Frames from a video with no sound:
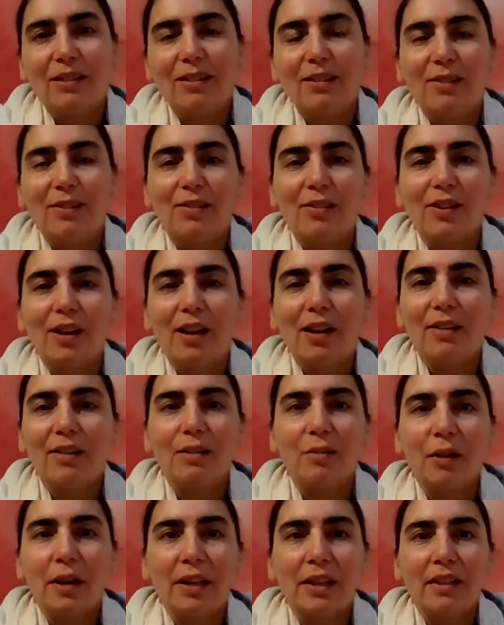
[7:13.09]
You know,
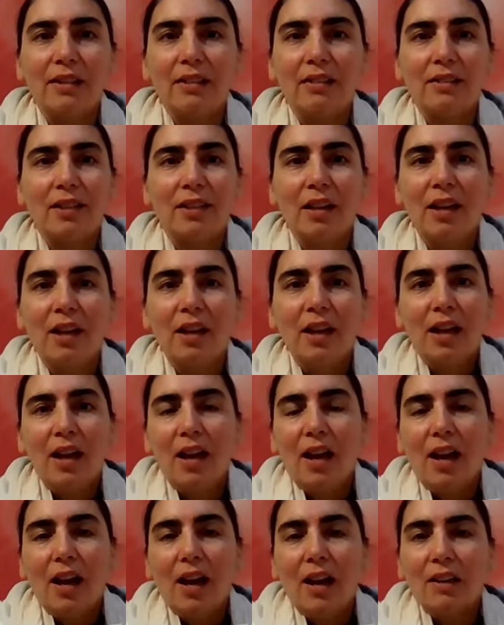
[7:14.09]

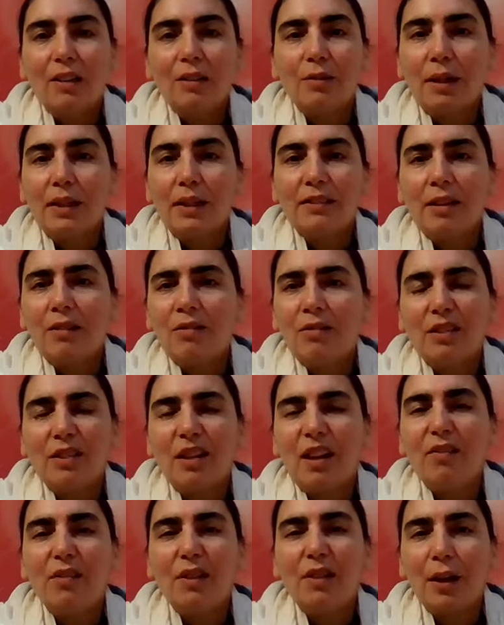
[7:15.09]
otherwise I was
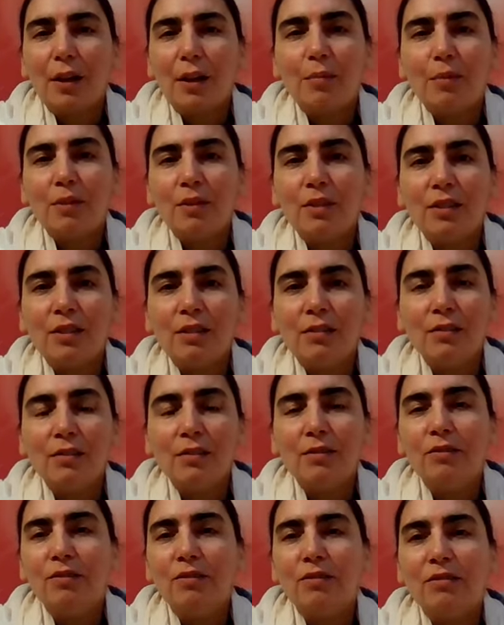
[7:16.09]
never able
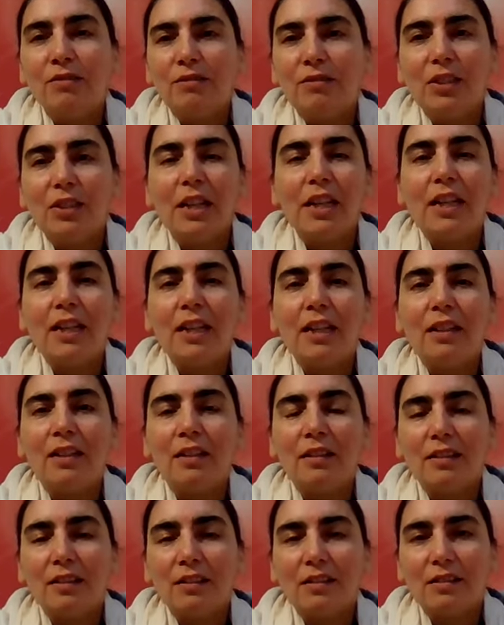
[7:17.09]
to
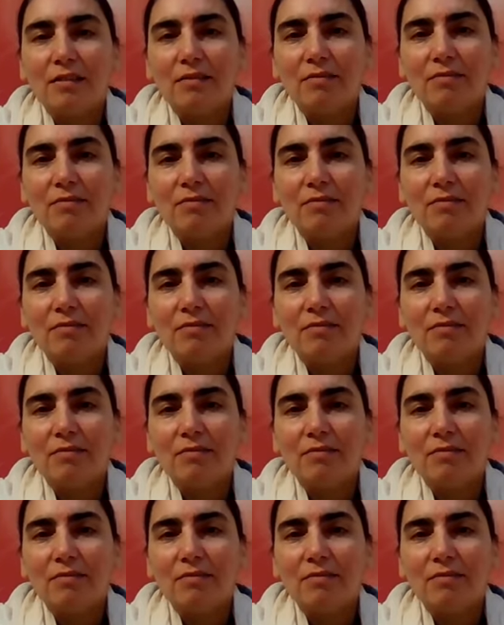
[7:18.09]
really